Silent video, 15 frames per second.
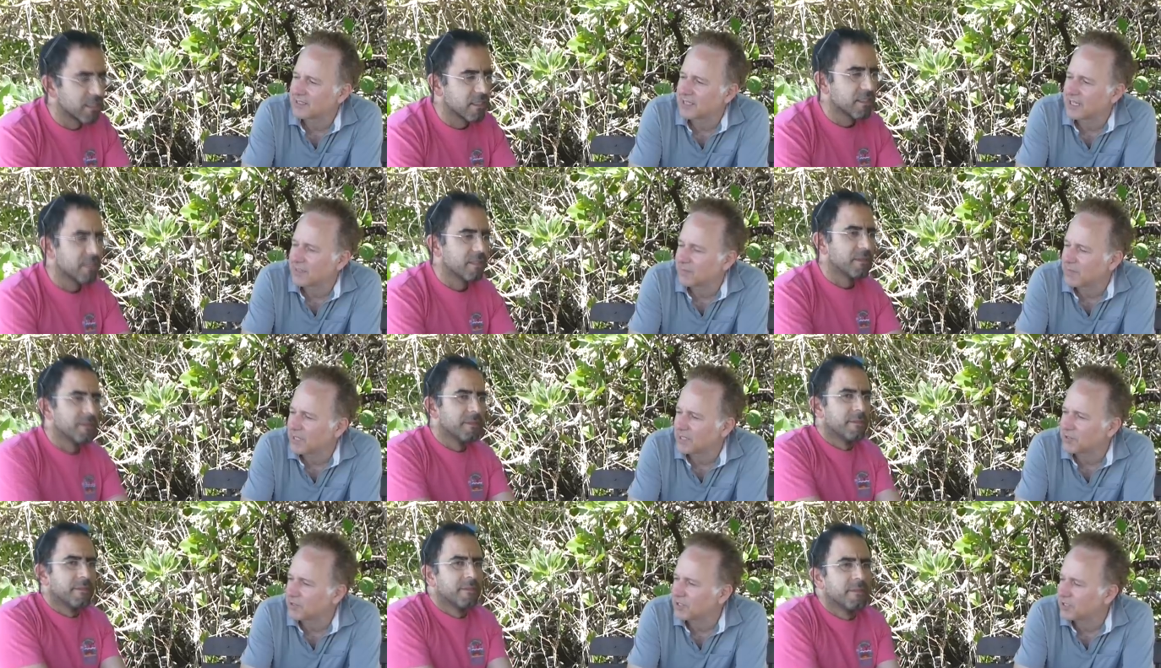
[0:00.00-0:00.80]
Speaker 1: that
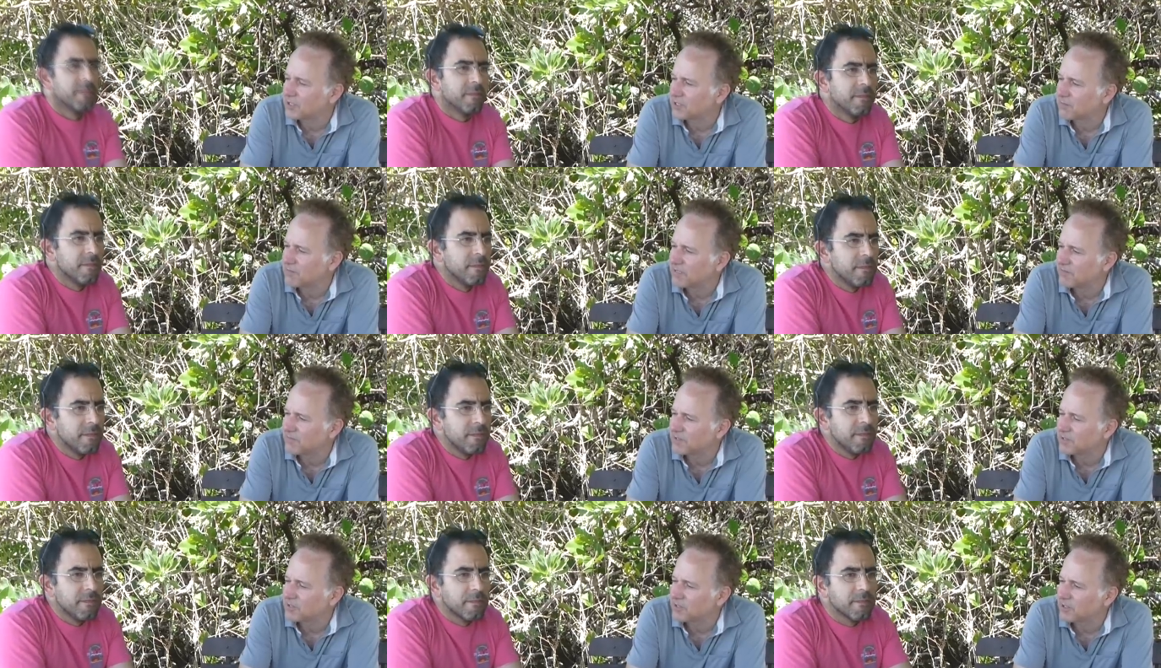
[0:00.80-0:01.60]
might cause the reef
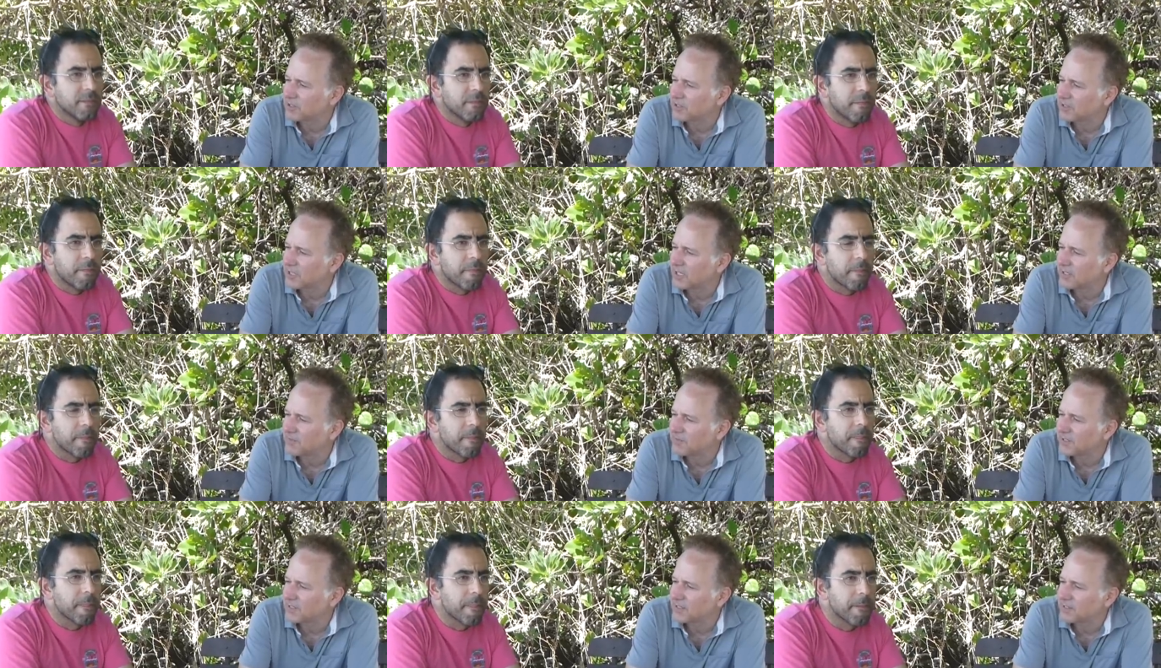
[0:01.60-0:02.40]
to start
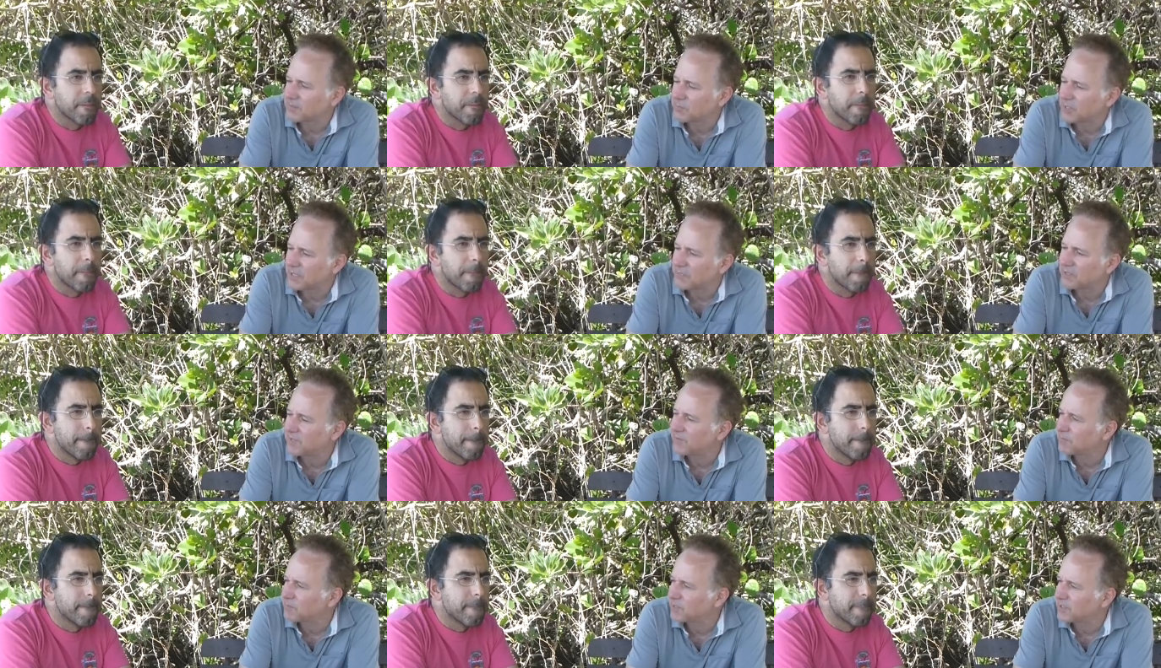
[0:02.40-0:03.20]
dissolving, perhaps
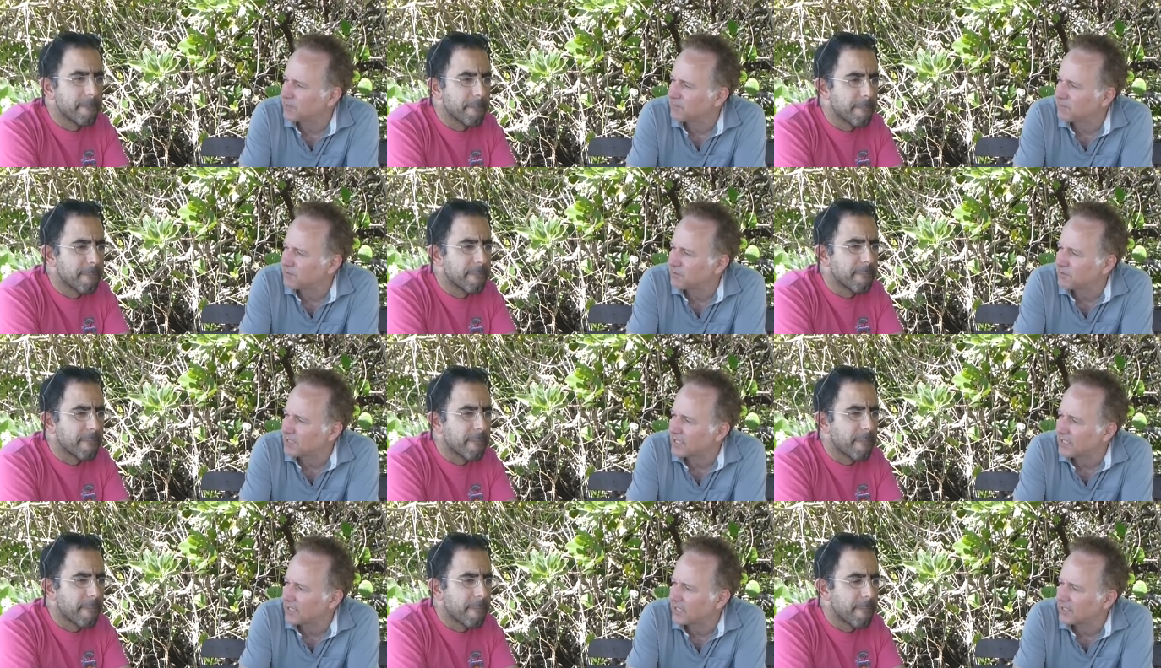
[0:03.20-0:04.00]
even within a few
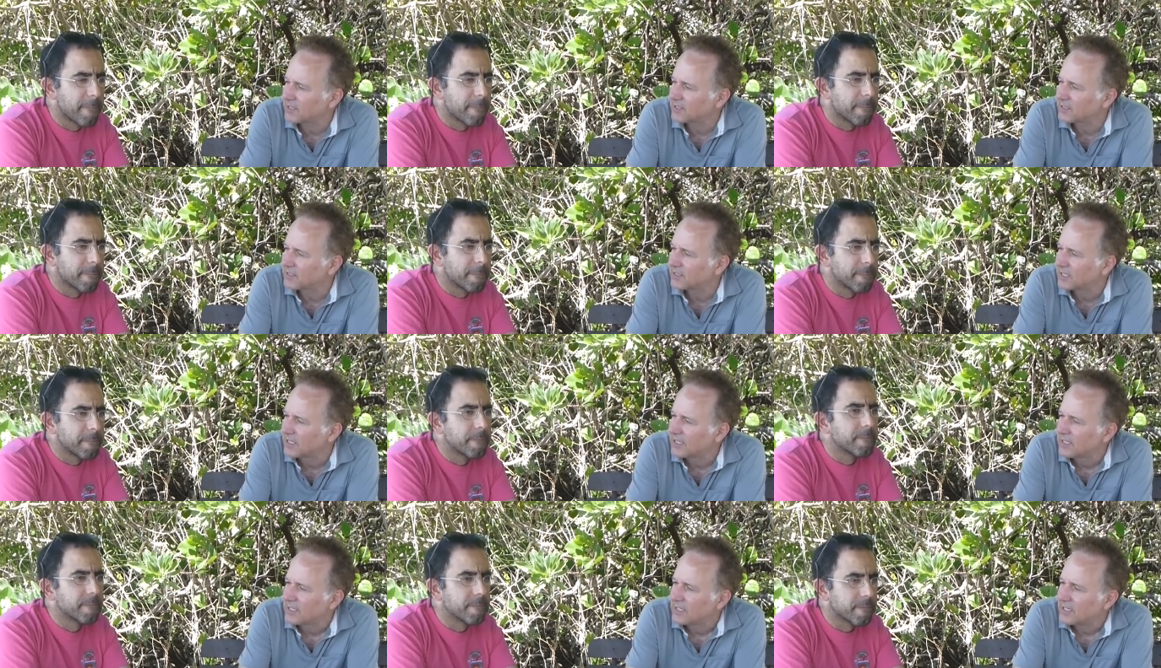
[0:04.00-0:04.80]
decades.
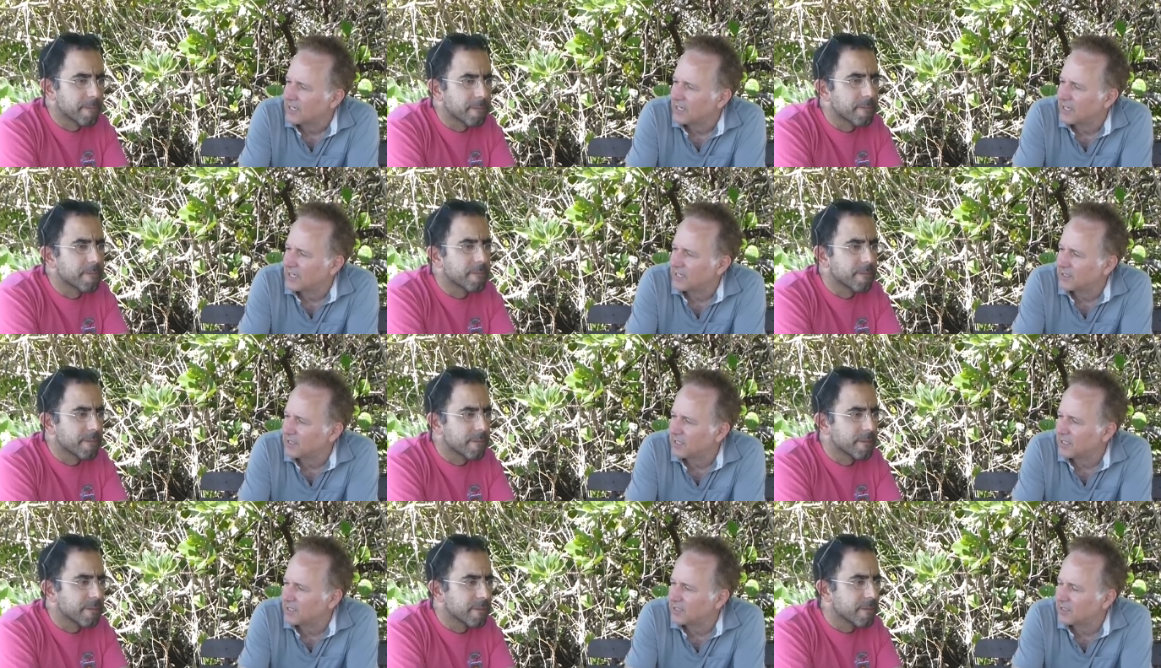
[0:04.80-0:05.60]
And,
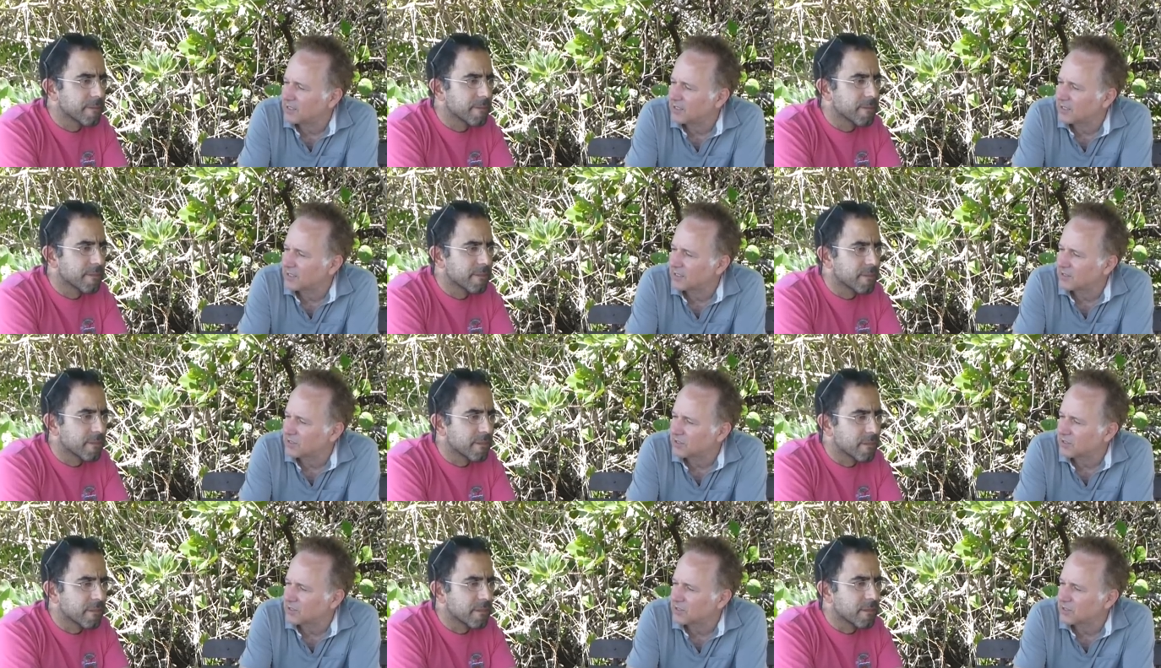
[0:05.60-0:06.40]
and uh,
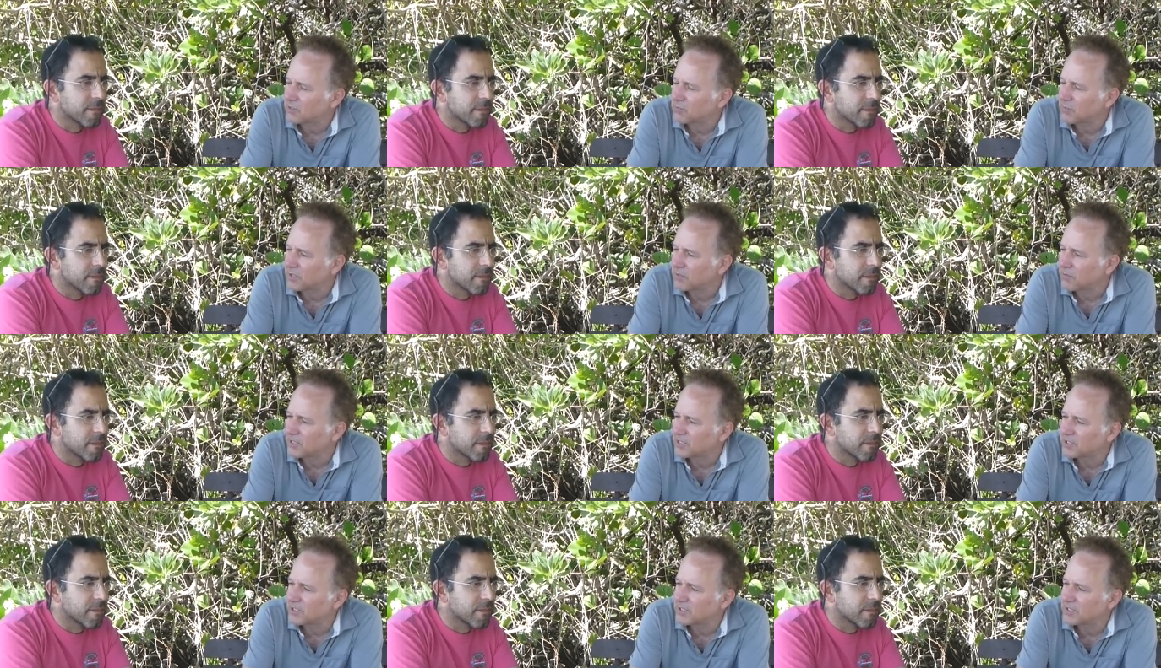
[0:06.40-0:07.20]
so one
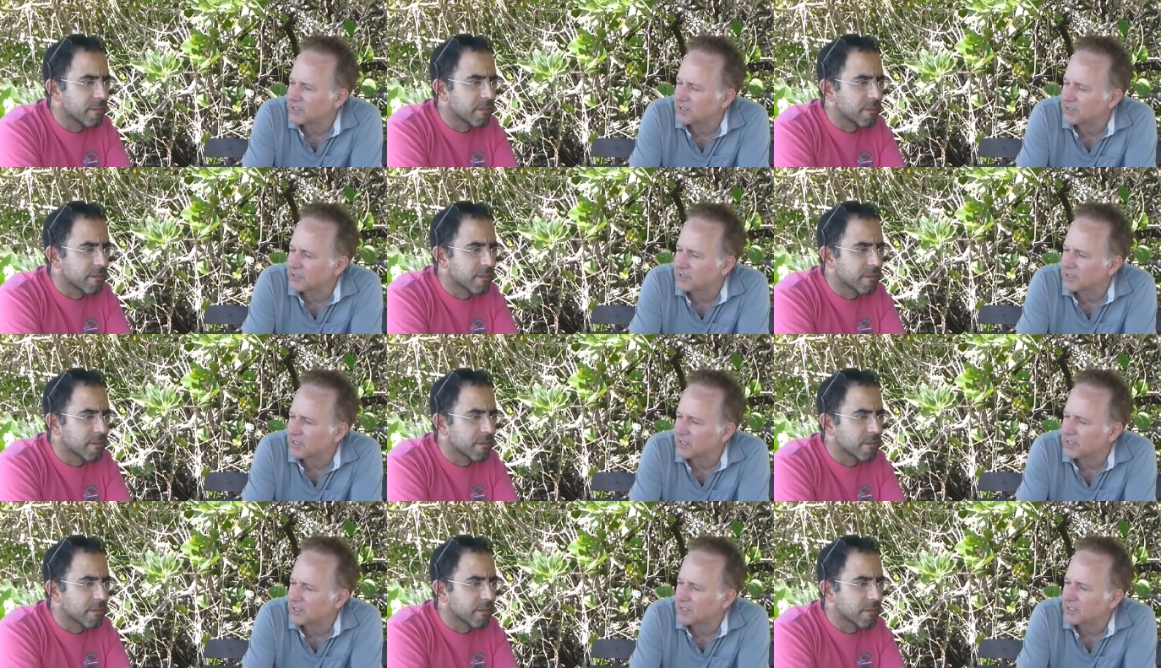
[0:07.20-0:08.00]
question is
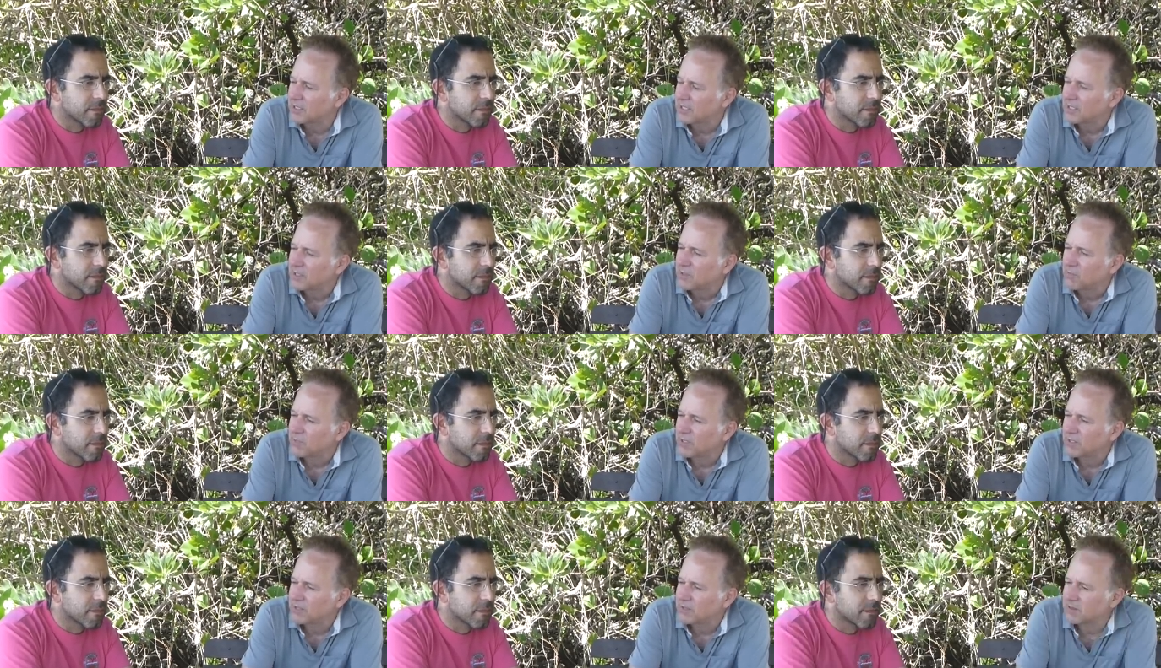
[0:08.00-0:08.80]
uh,
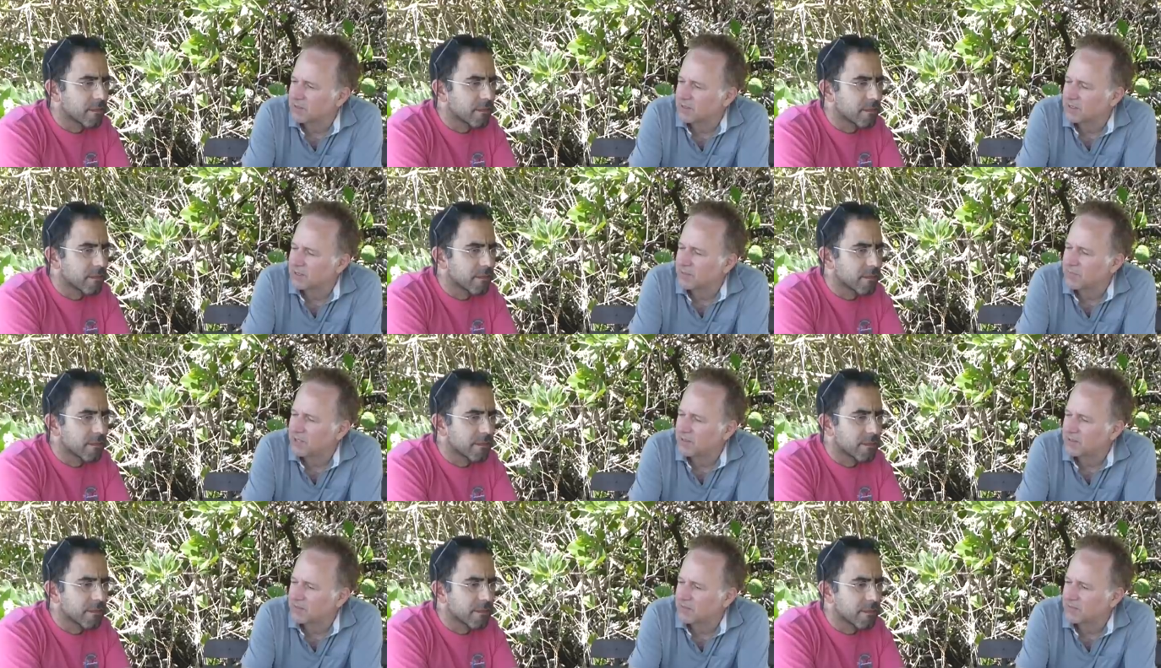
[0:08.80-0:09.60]
whether the
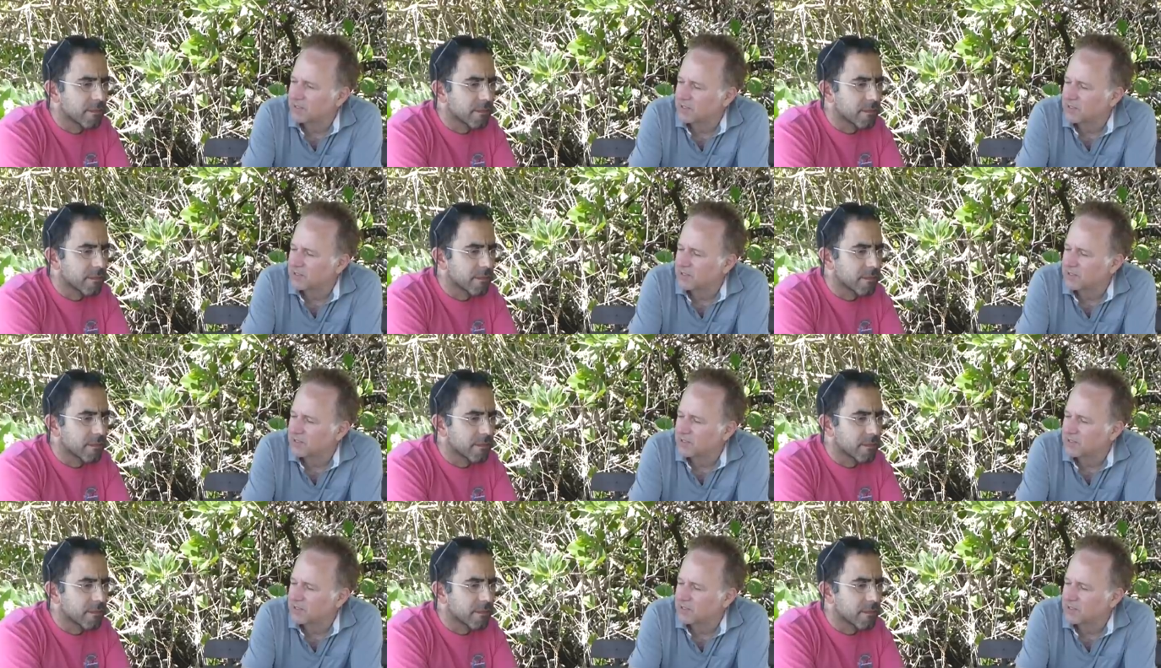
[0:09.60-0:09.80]
amount of